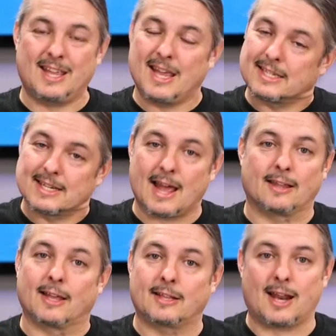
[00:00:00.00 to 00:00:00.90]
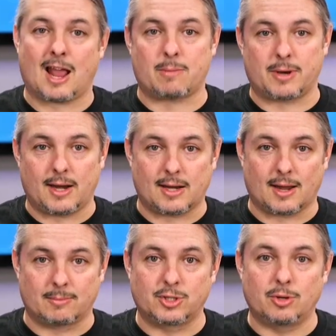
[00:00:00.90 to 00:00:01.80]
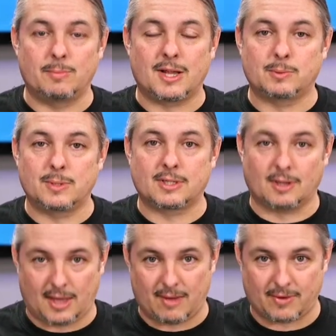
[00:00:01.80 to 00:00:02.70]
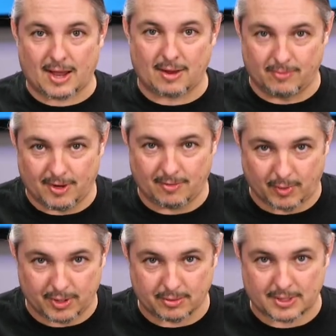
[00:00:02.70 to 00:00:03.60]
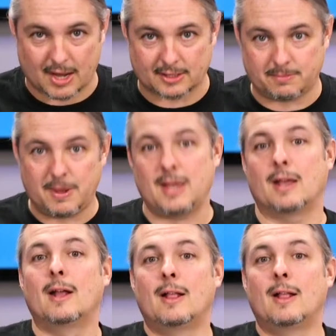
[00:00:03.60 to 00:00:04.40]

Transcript: it's not likely to happen anytime soon because we still haven't gotten rid of Windows XP.